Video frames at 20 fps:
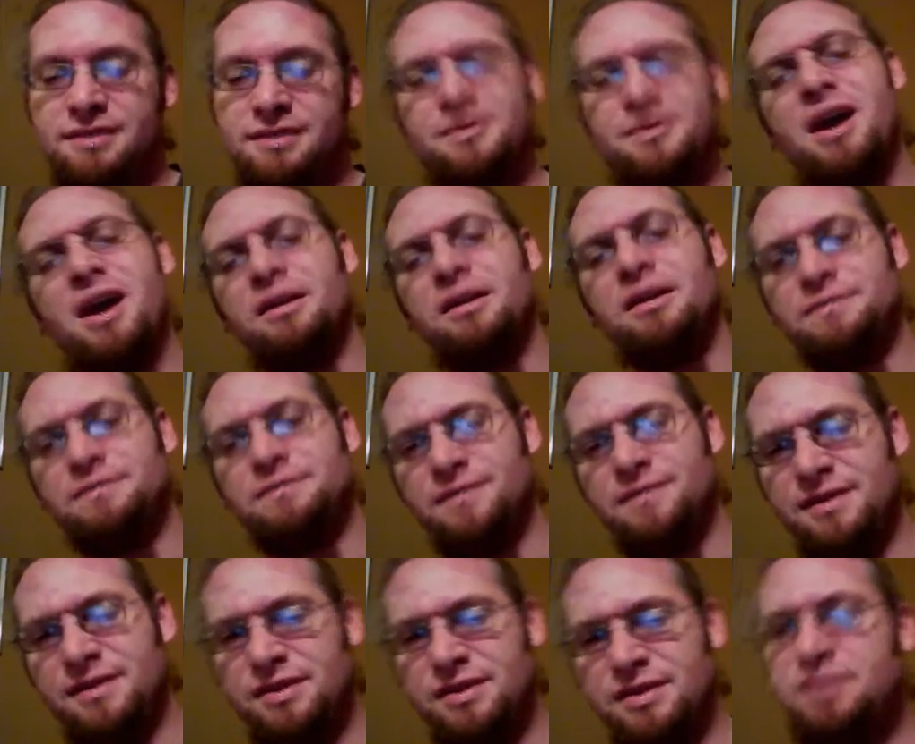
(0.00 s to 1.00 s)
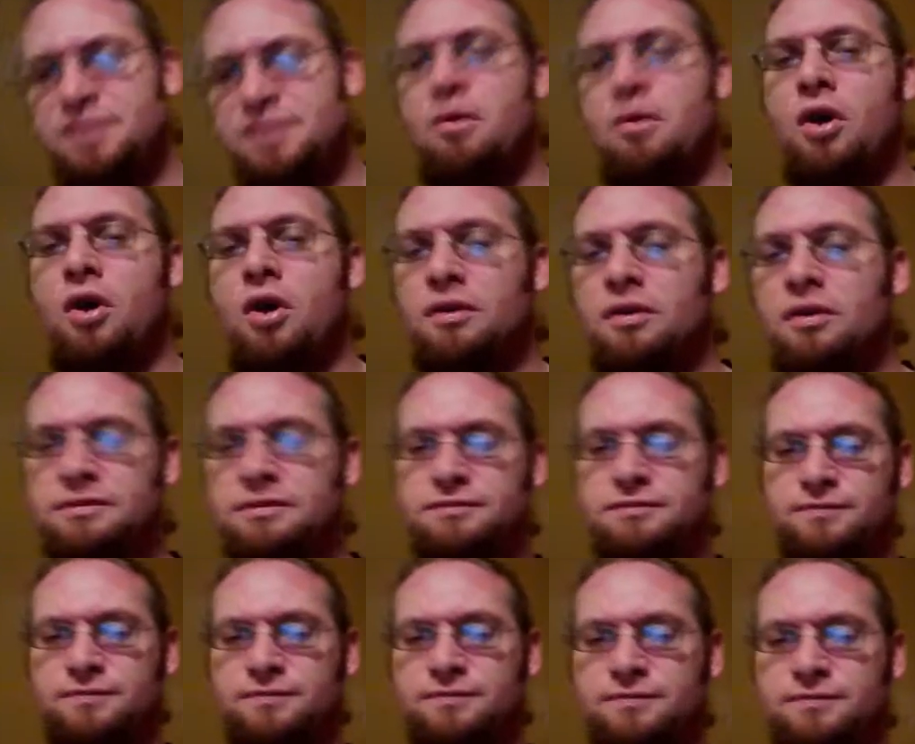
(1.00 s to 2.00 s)
Well, it's a small
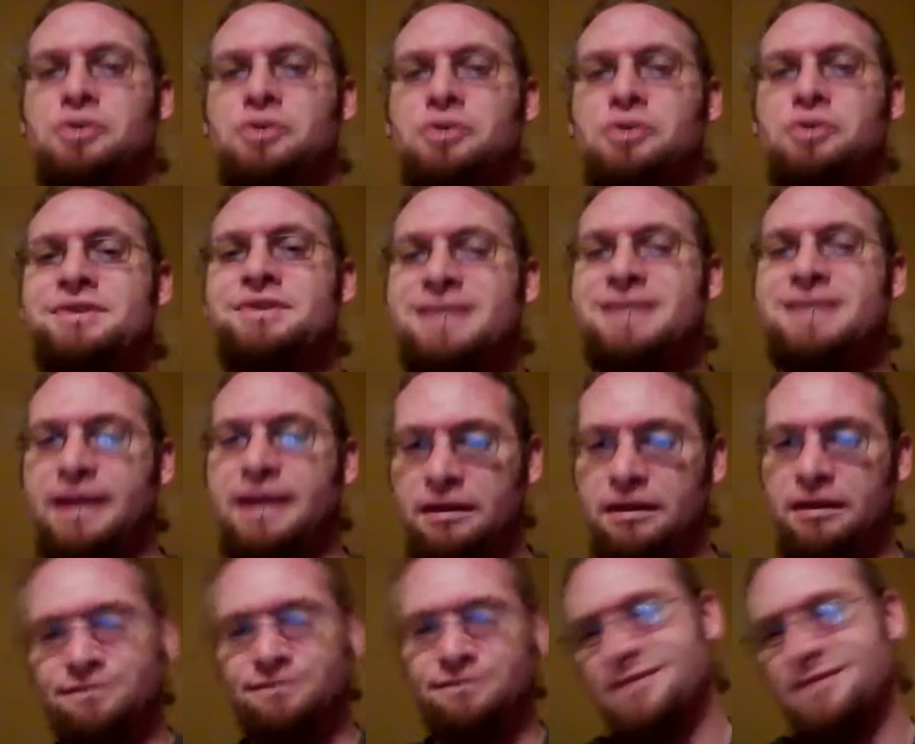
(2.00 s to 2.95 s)
rural city.